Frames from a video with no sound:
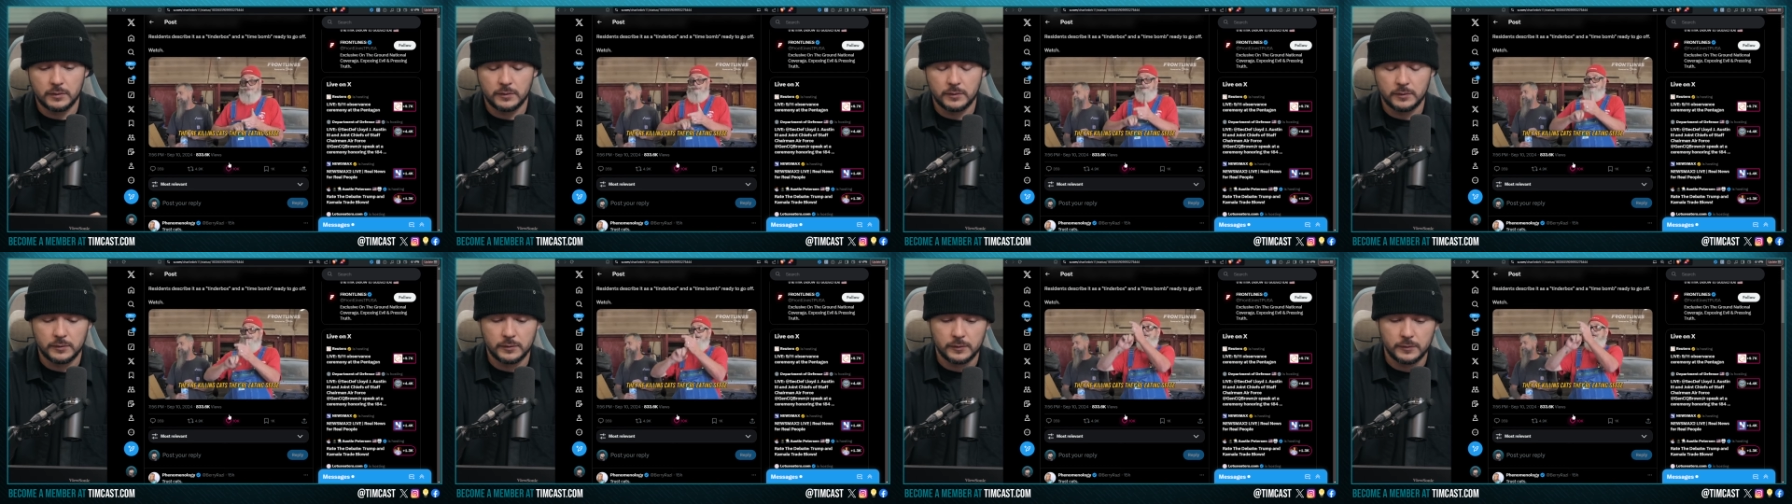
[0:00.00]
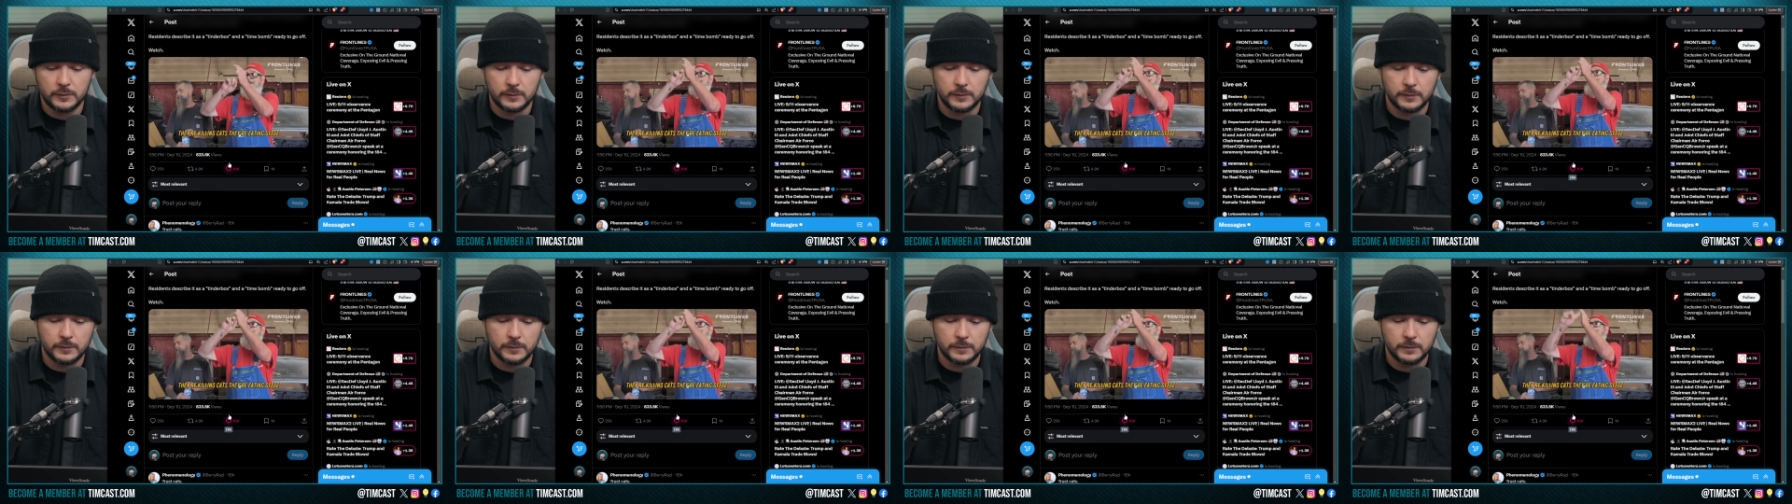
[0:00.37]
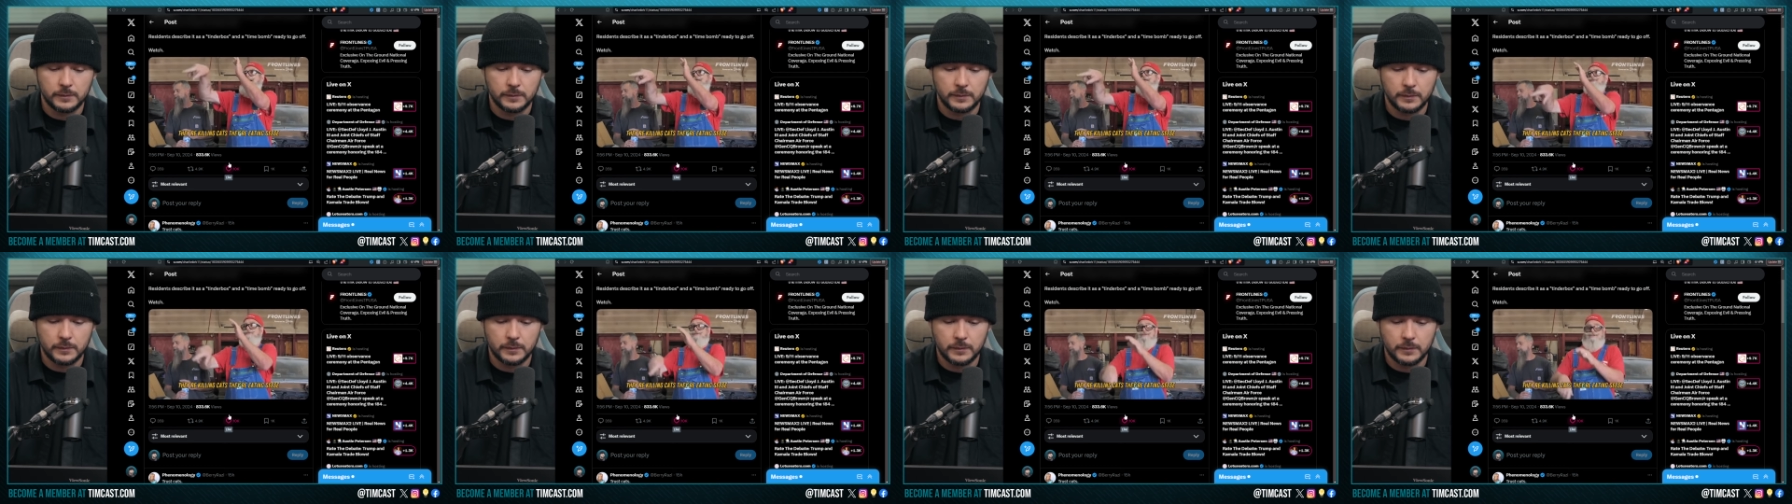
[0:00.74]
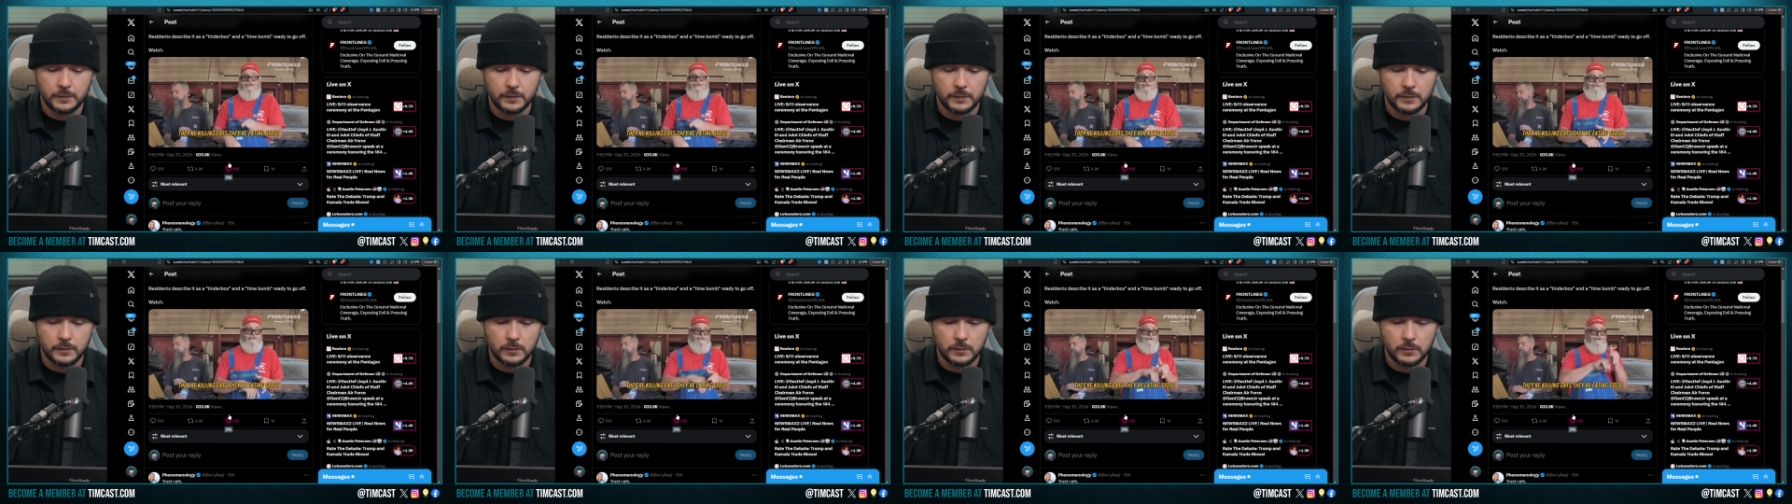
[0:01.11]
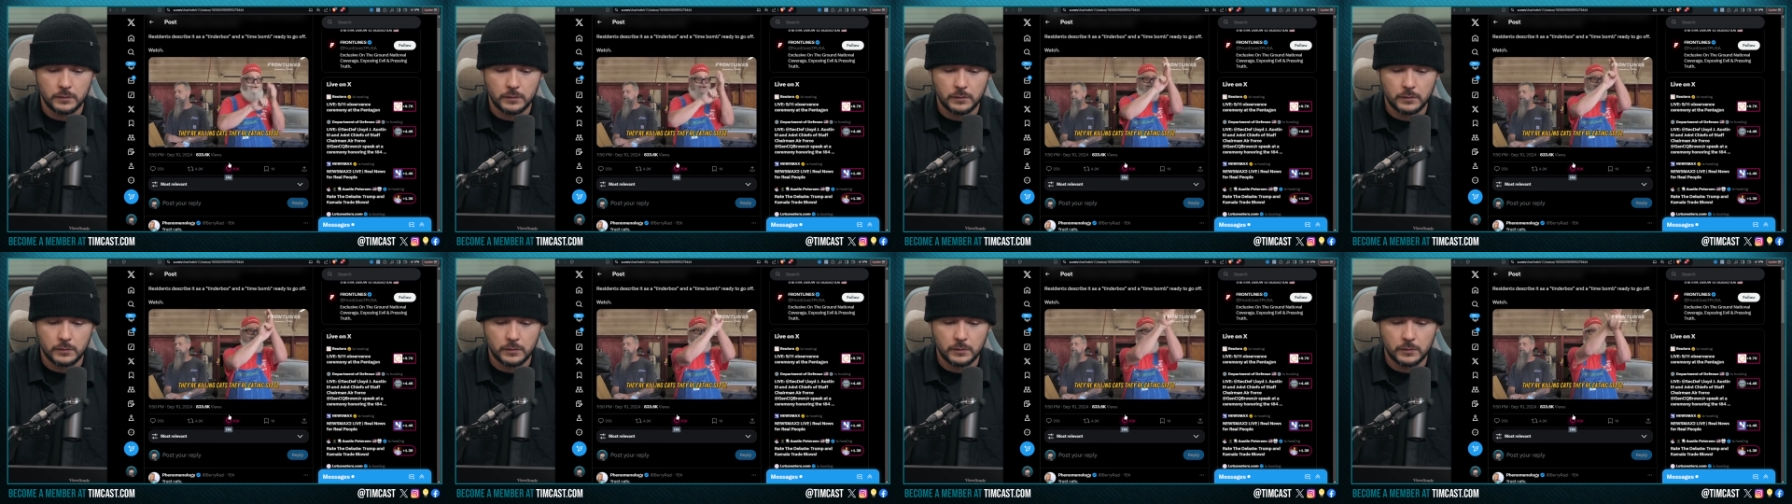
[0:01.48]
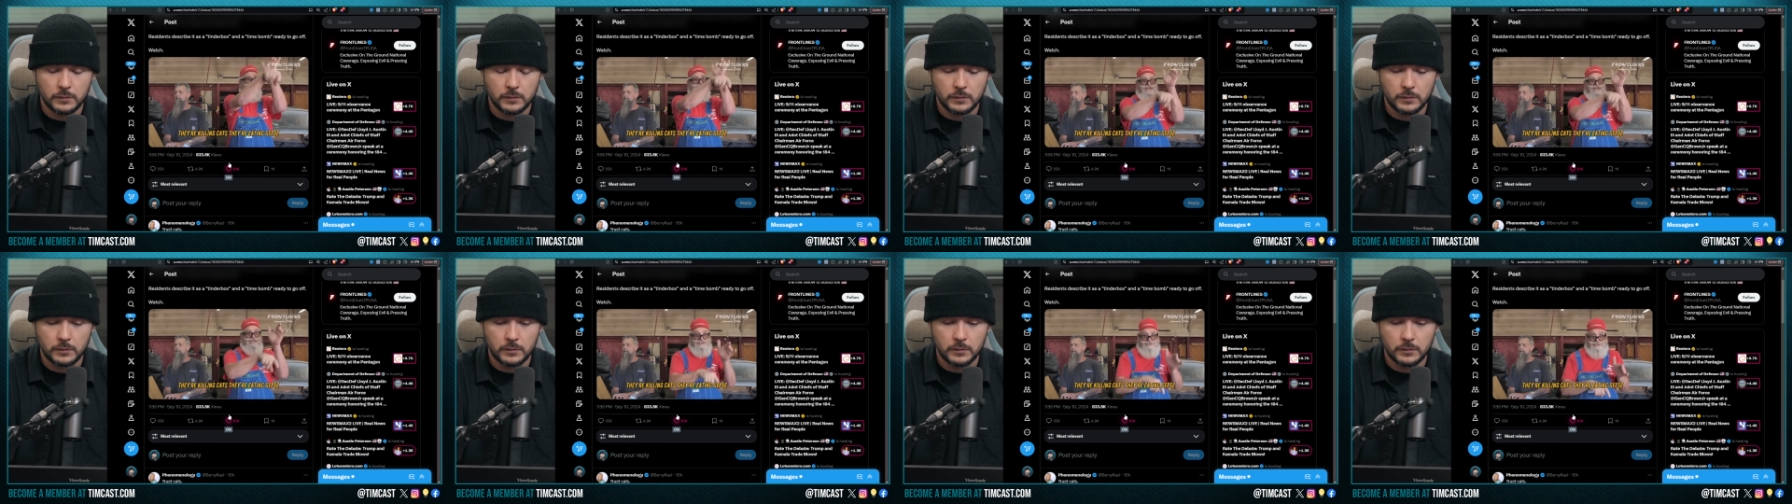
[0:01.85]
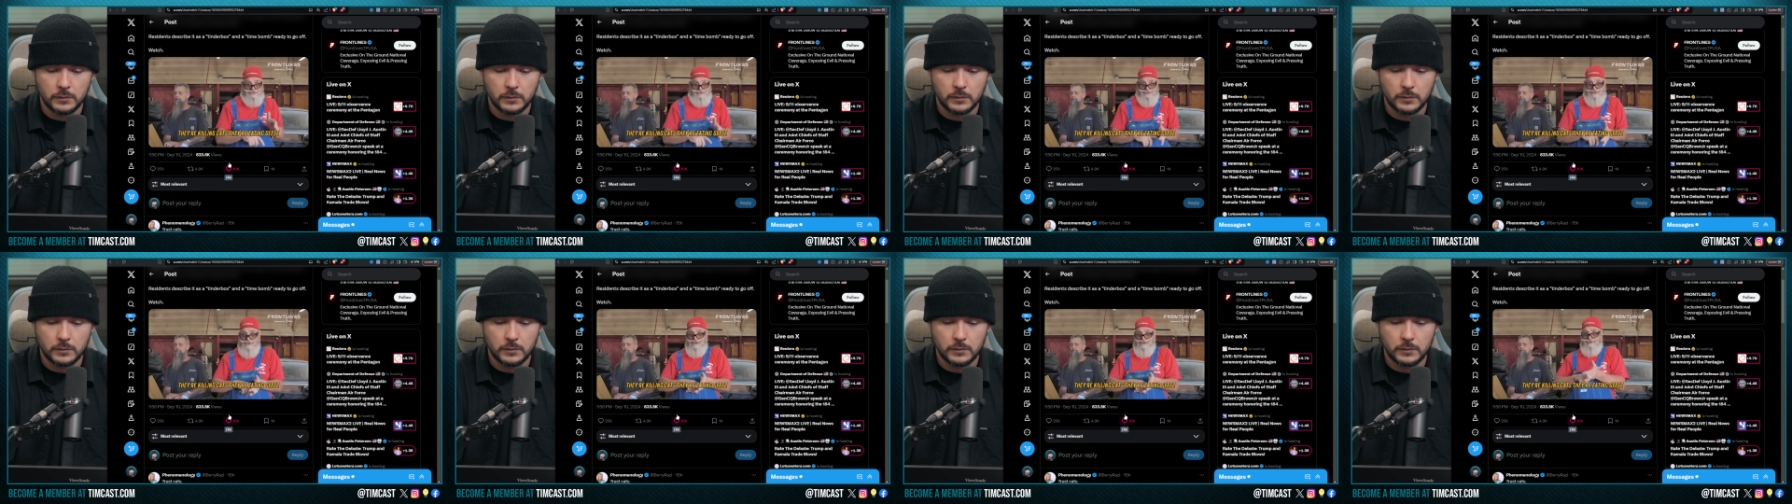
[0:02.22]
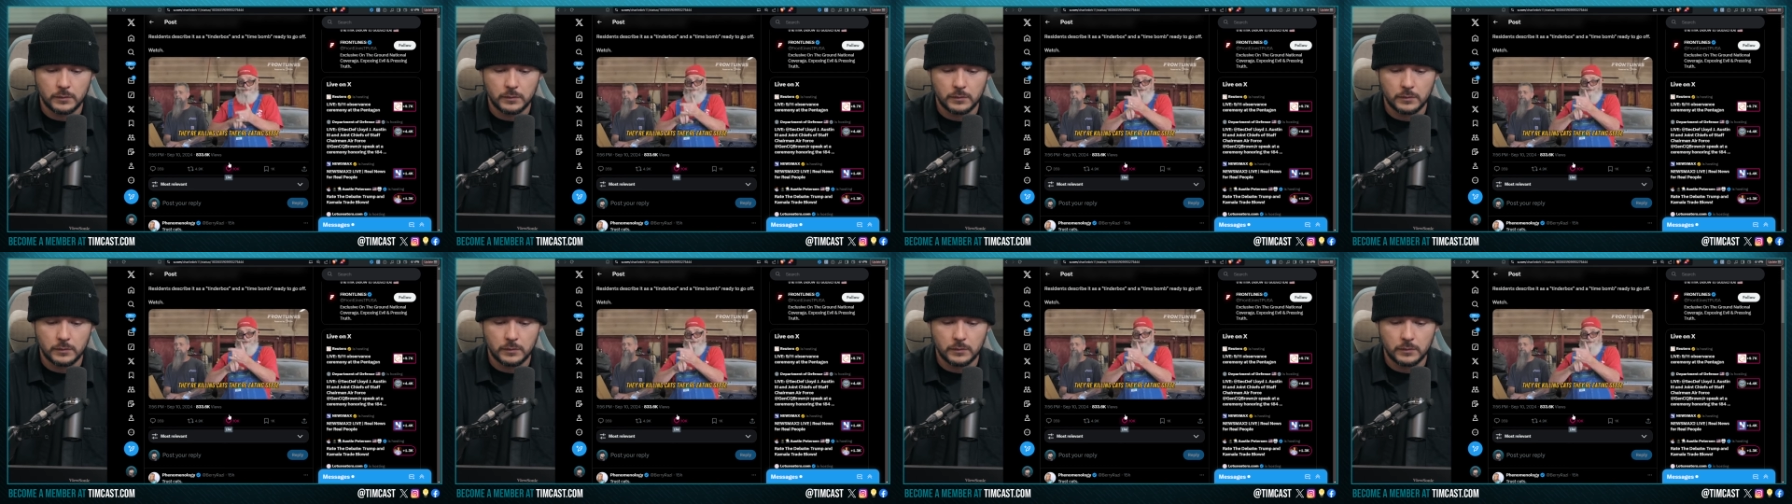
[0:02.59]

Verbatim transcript: They're killing cats. They're eating geese.